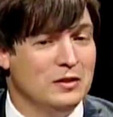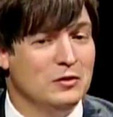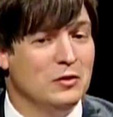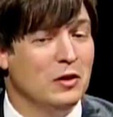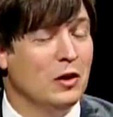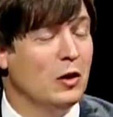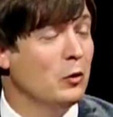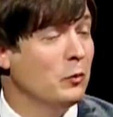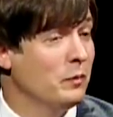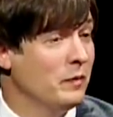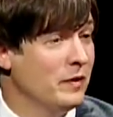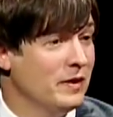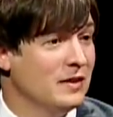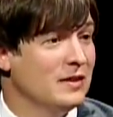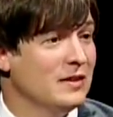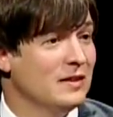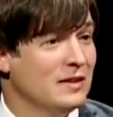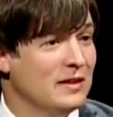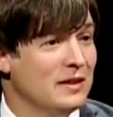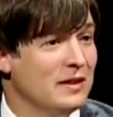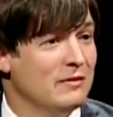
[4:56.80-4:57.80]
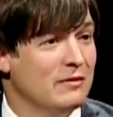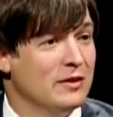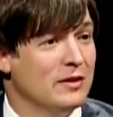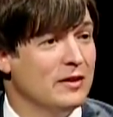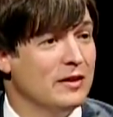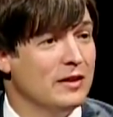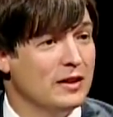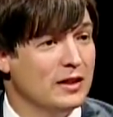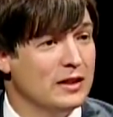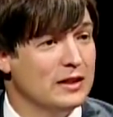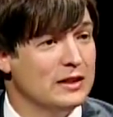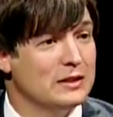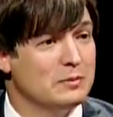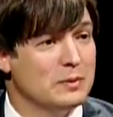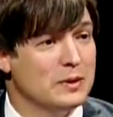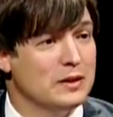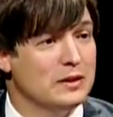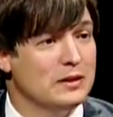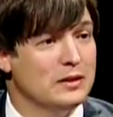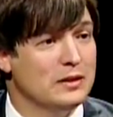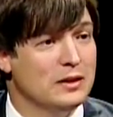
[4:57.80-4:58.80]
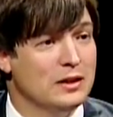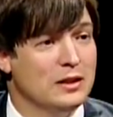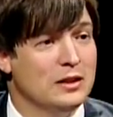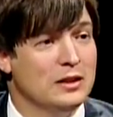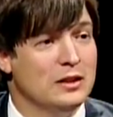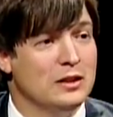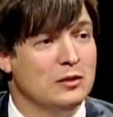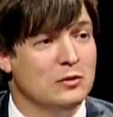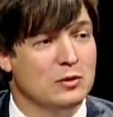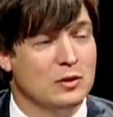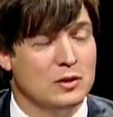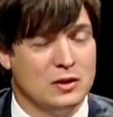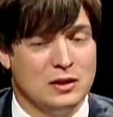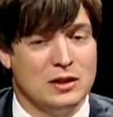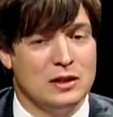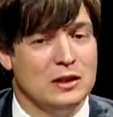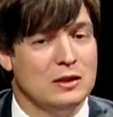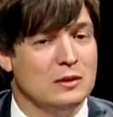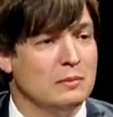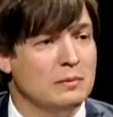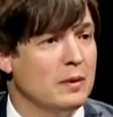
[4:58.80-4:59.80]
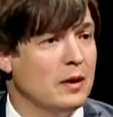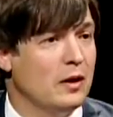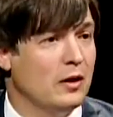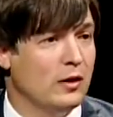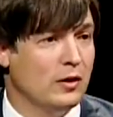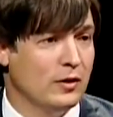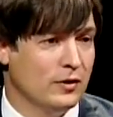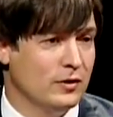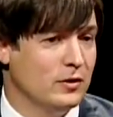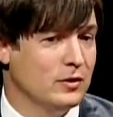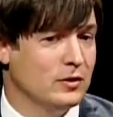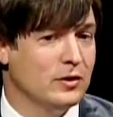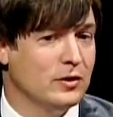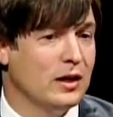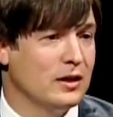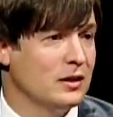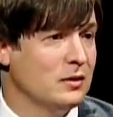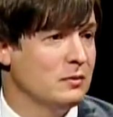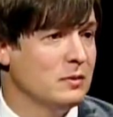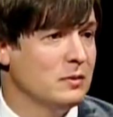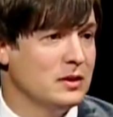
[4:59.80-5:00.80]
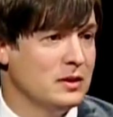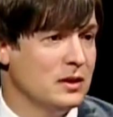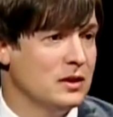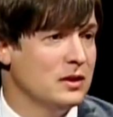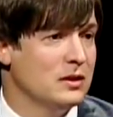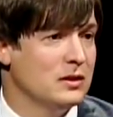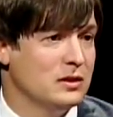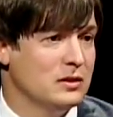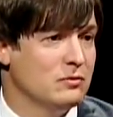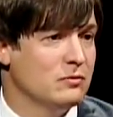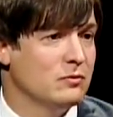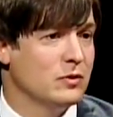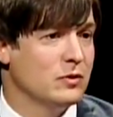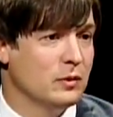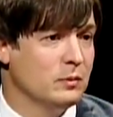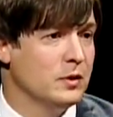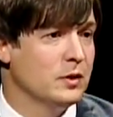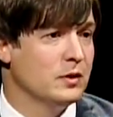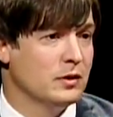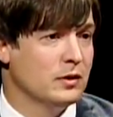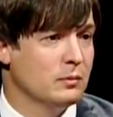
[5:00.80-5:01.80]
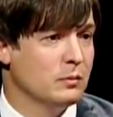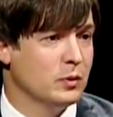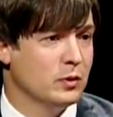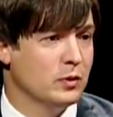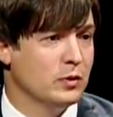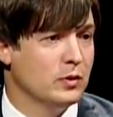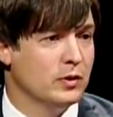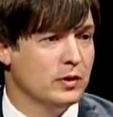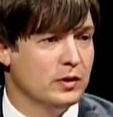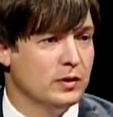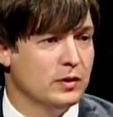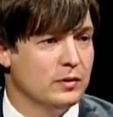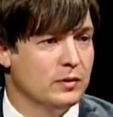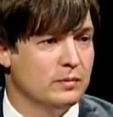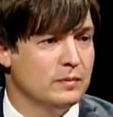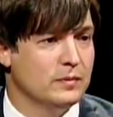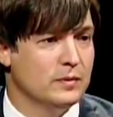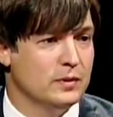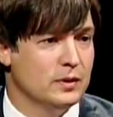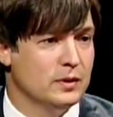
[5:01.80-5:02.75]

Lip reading: You hope that it never does, but you want to keep all your documentation from your employer.